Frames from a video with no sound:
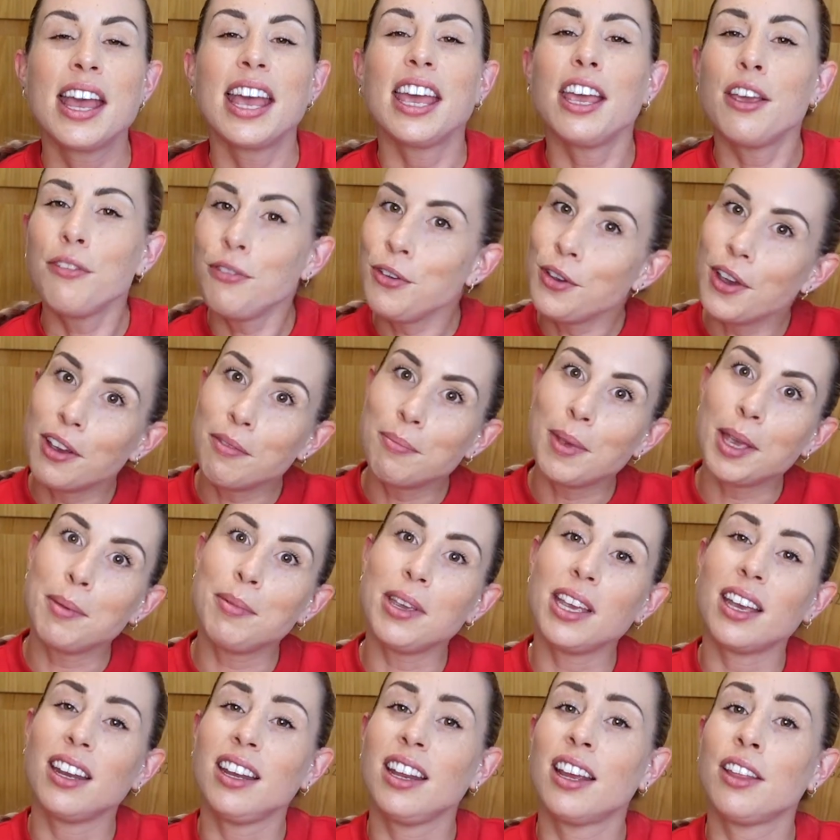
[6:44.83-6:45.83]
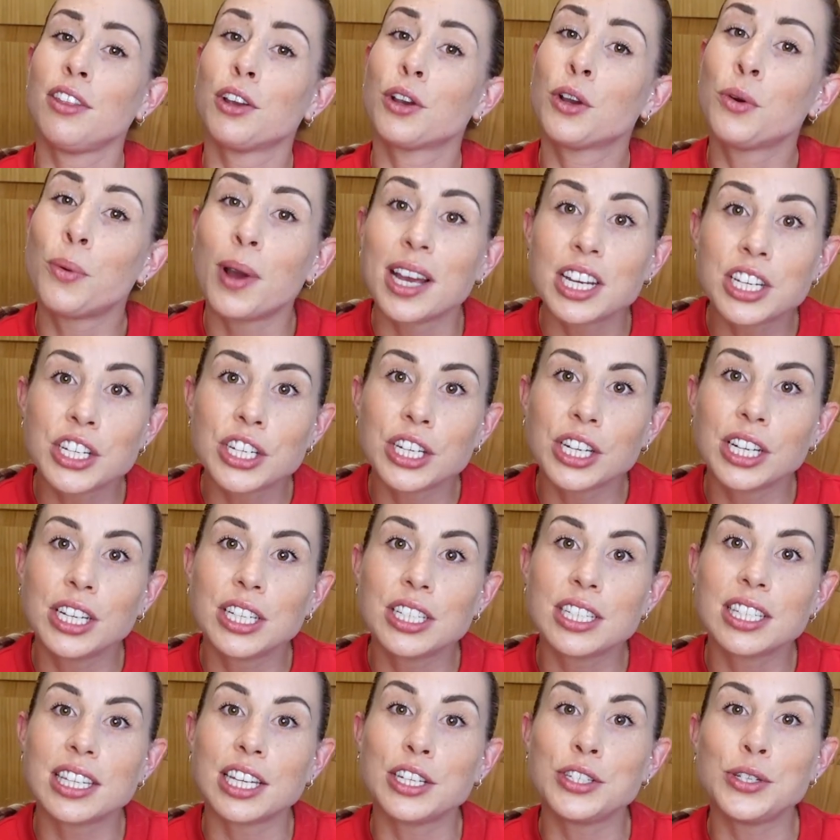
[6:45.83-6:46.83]
If you have maybe any other
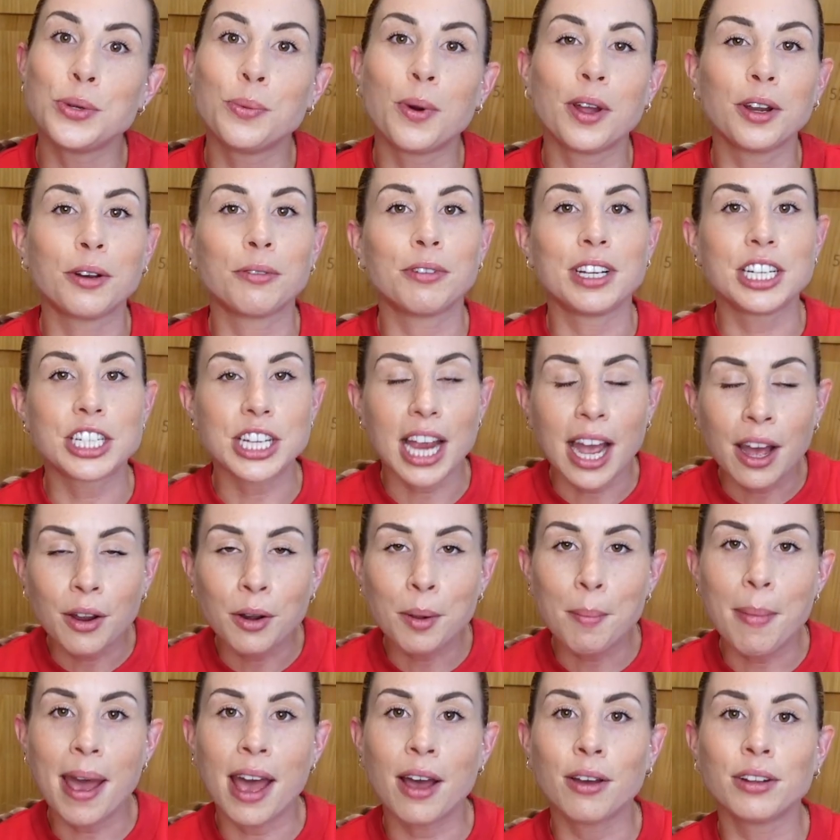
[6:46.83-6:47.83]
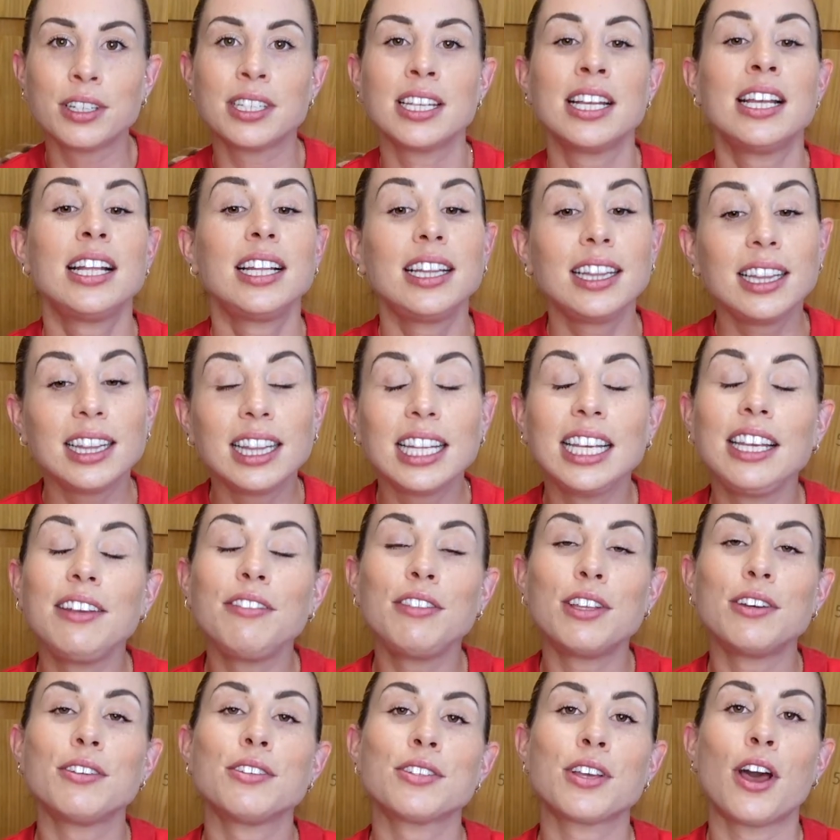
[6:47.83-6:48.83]
questions that you want to reach out about, leave
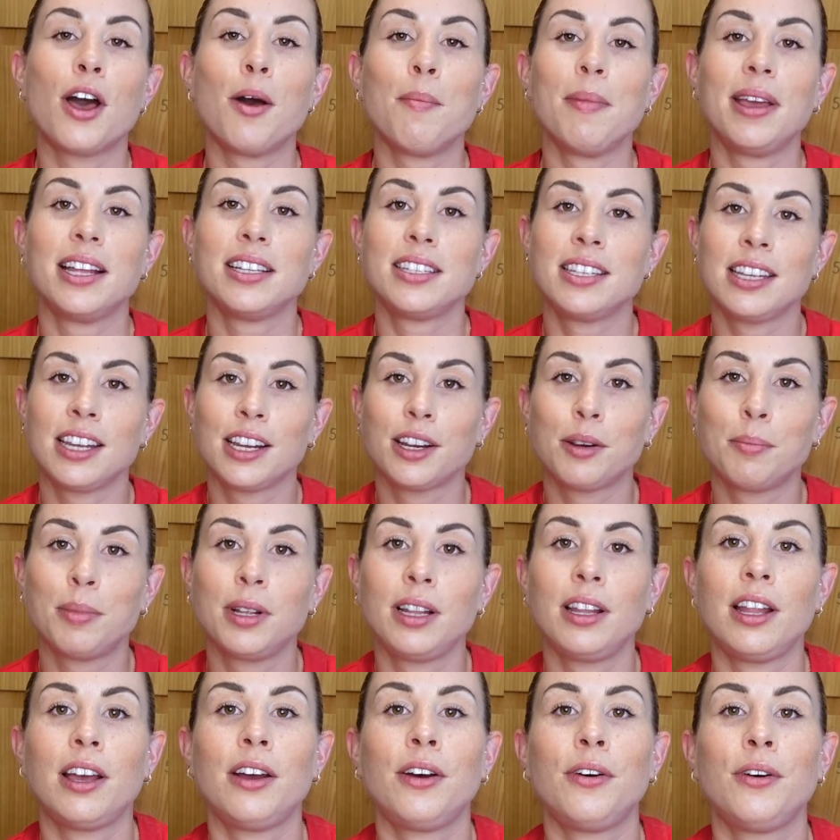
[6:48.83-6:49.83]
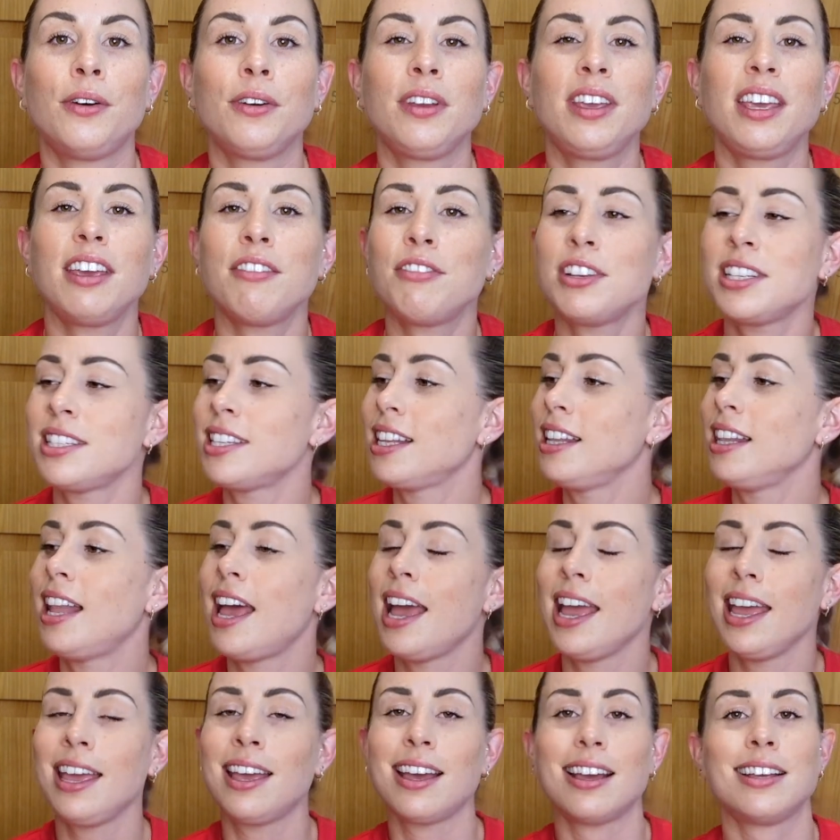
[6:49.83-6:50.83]
those comments here below. Give us a
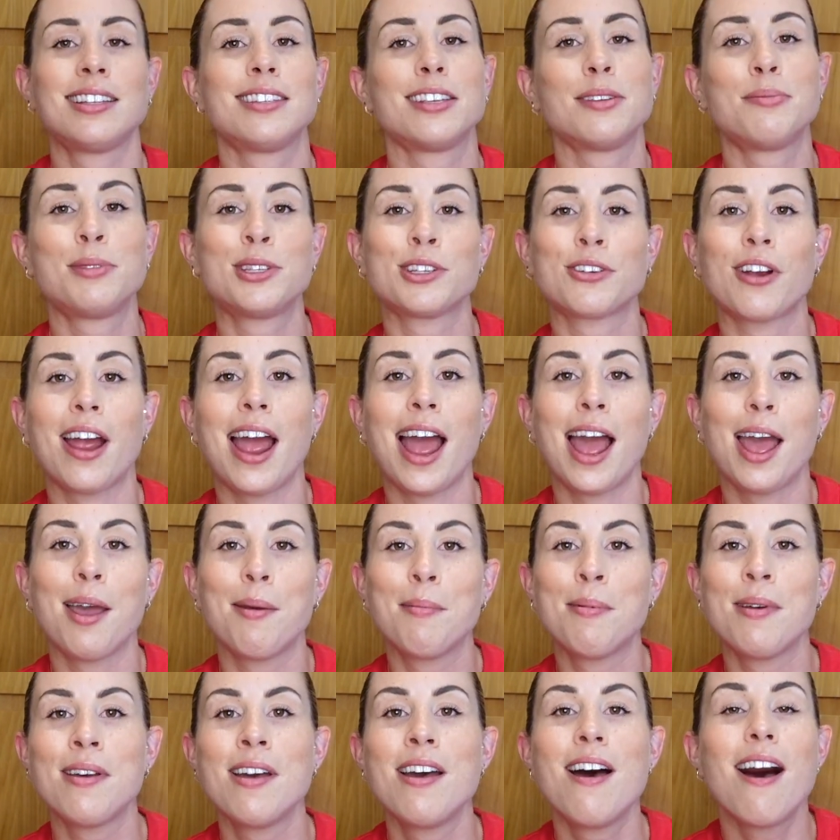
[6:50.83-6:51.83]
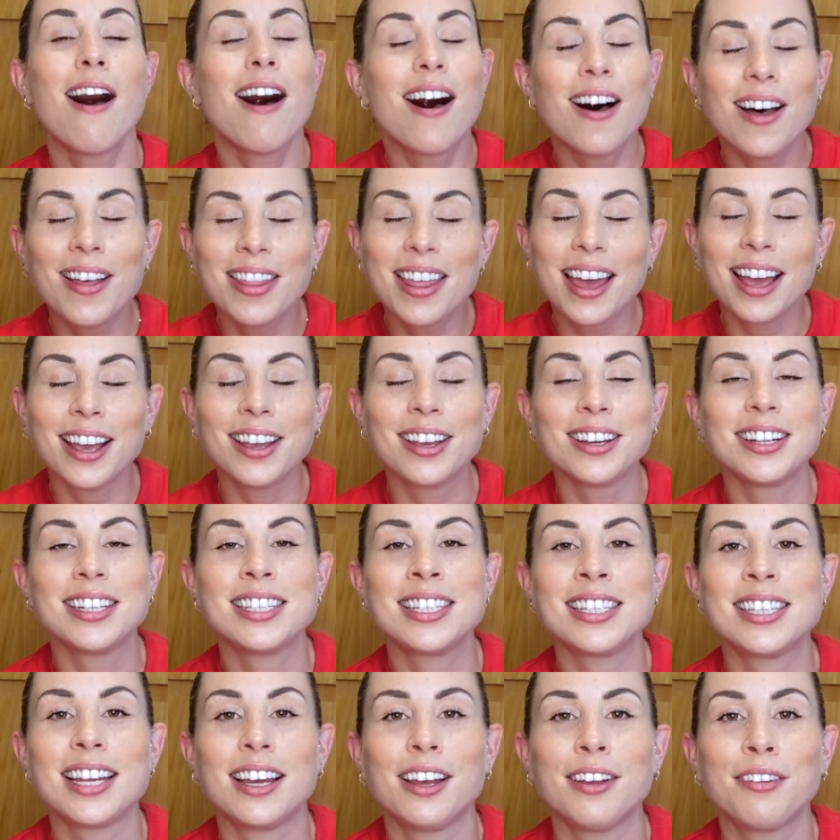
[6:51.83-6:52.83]
like, a subscribe, all that good
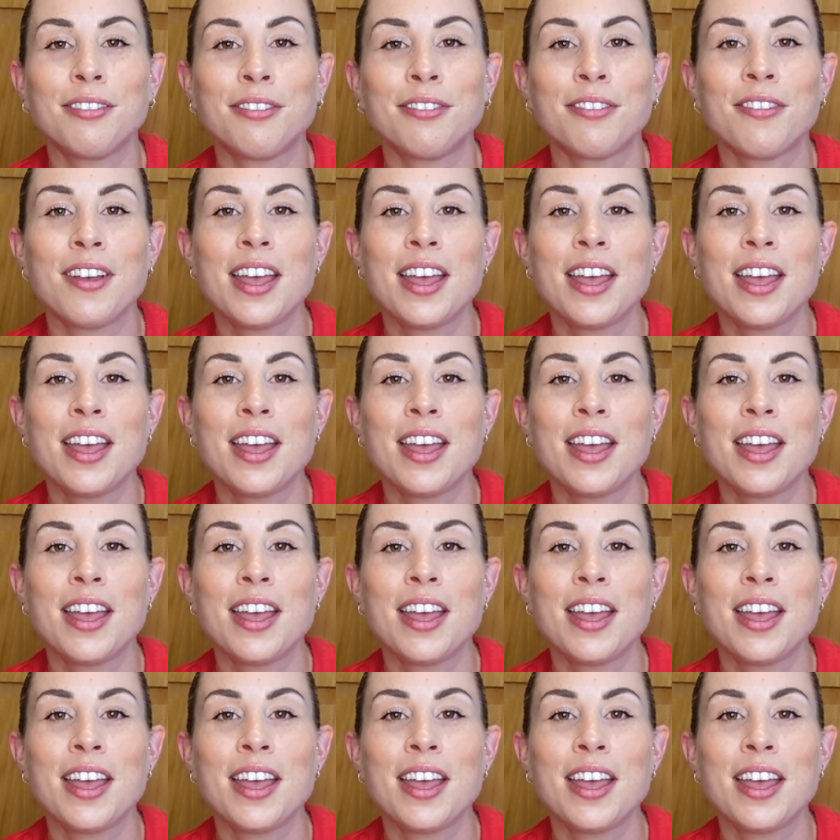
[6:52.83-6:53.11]
stuff.